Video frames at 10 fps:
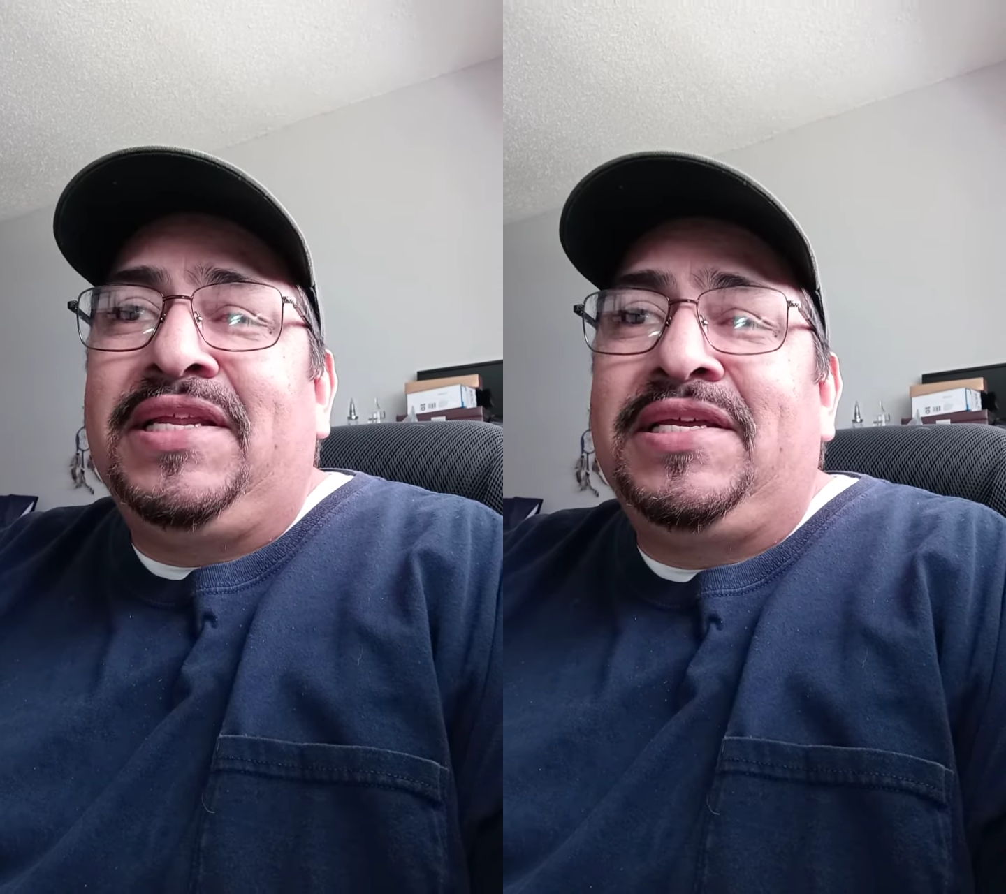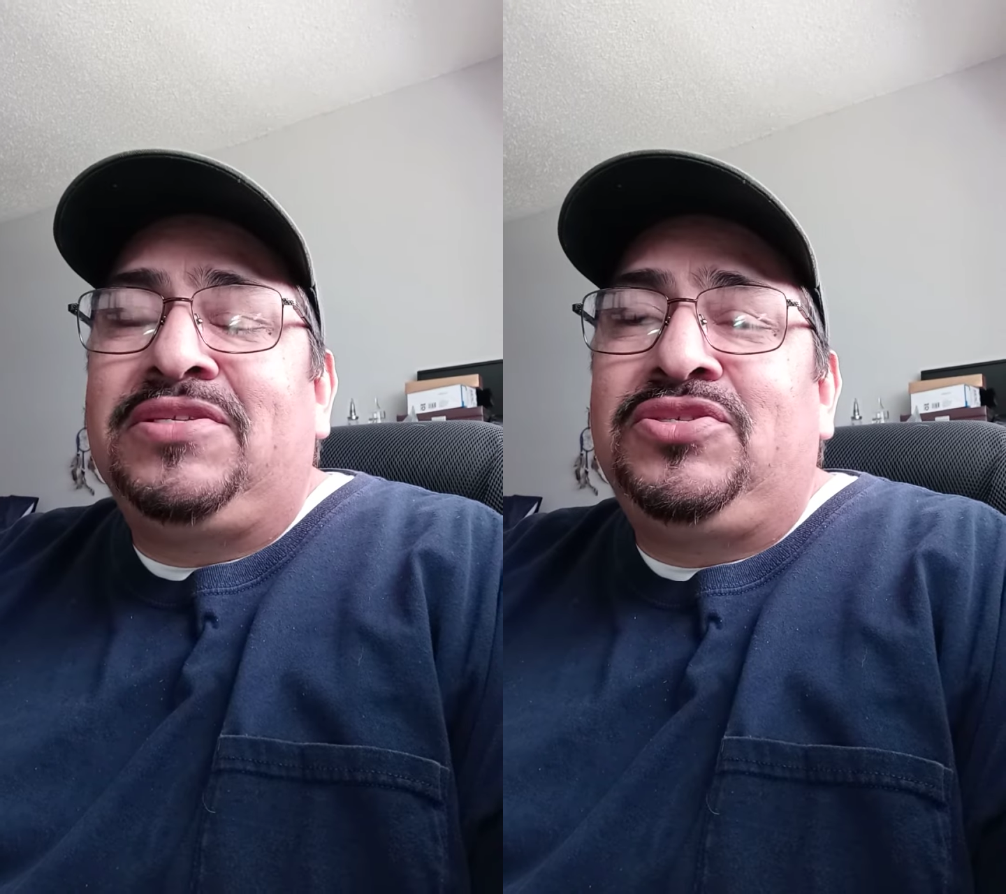
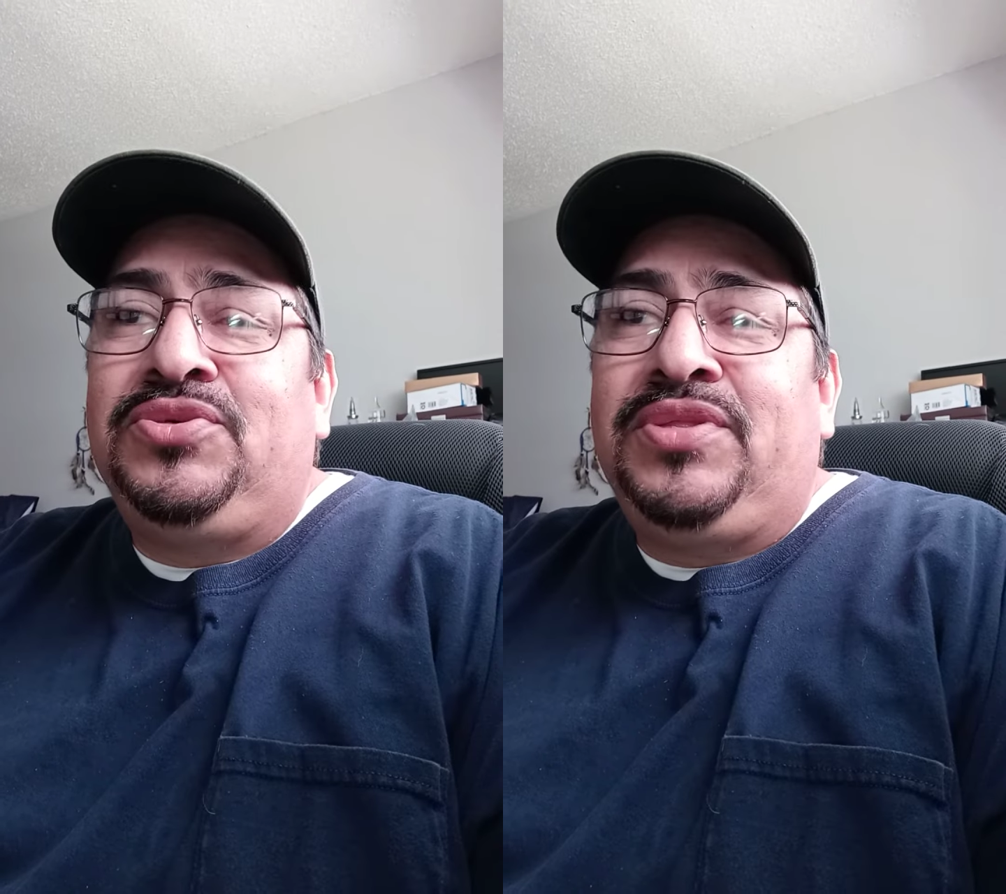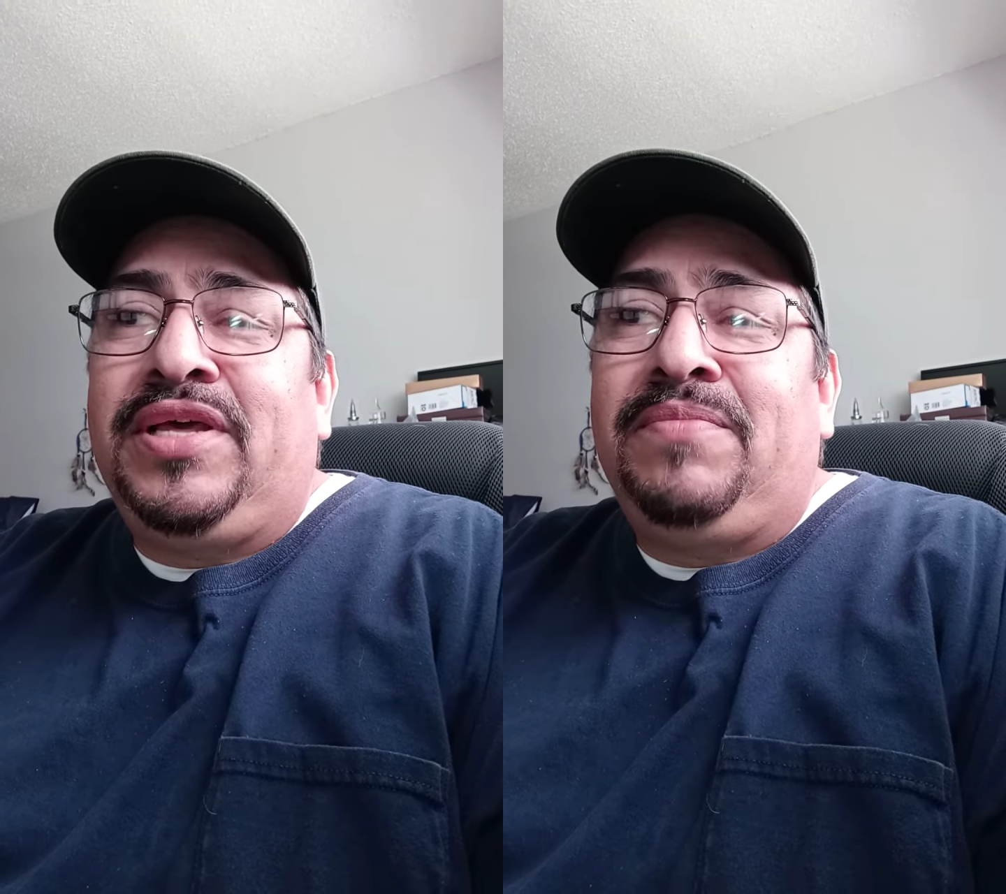it
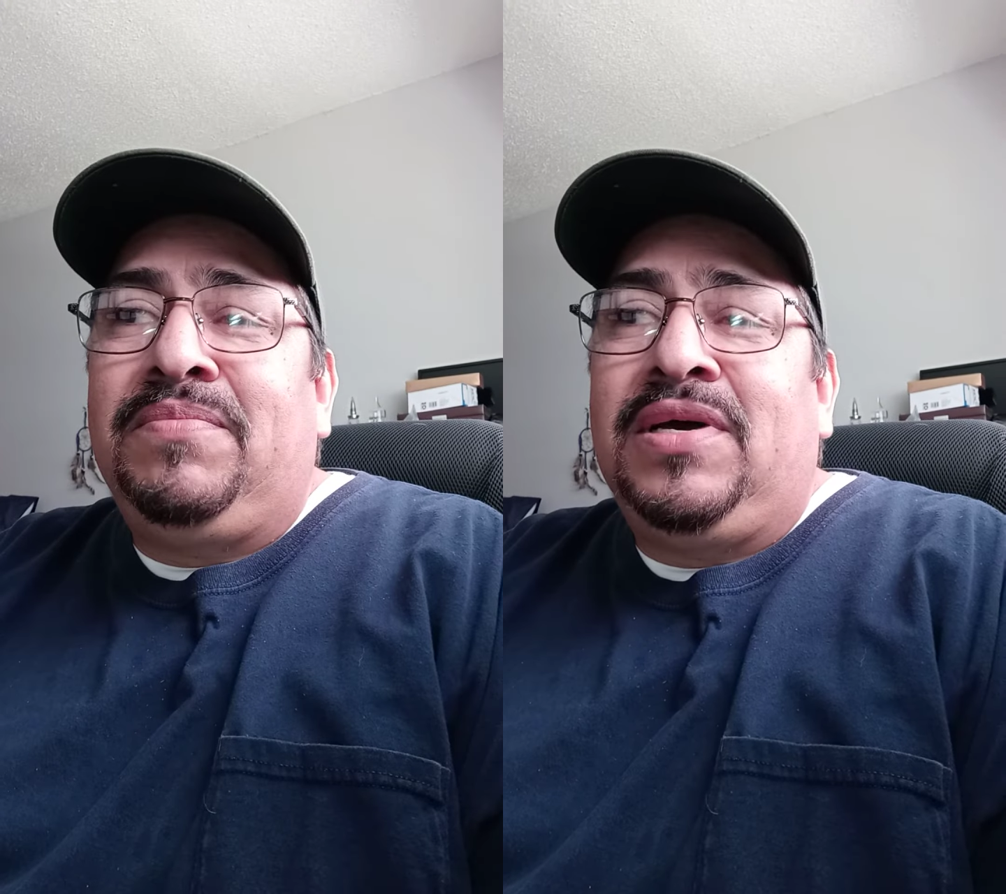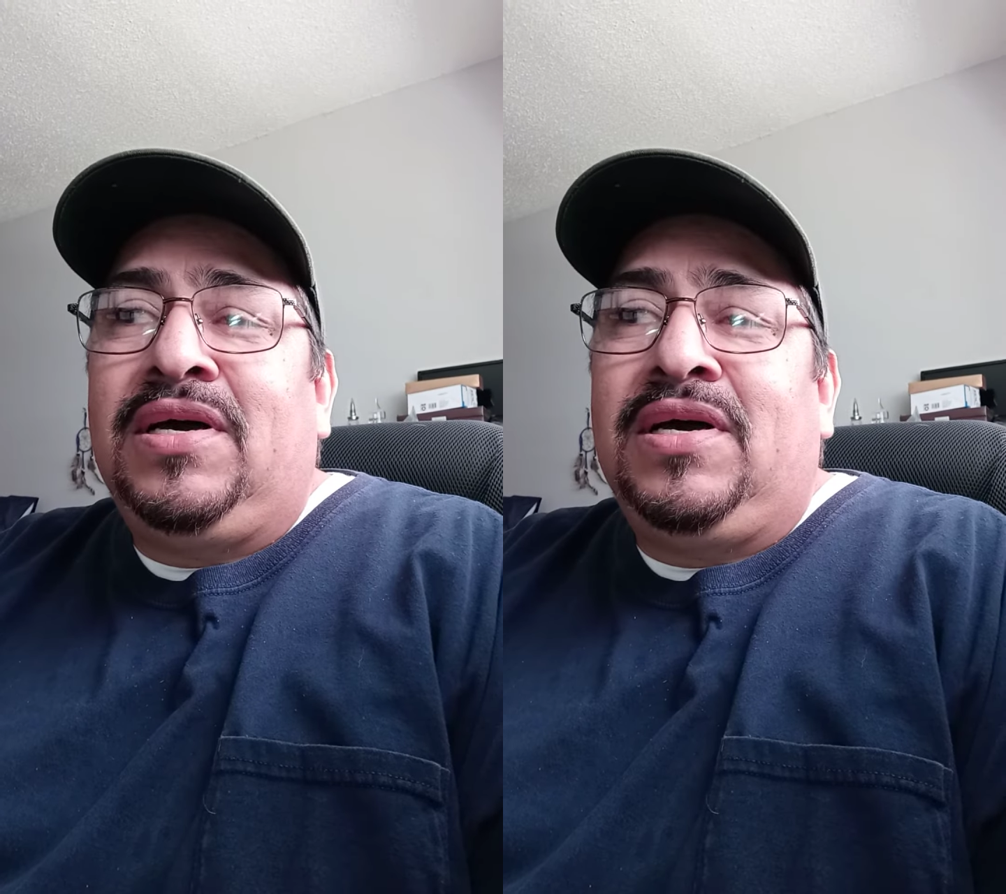to them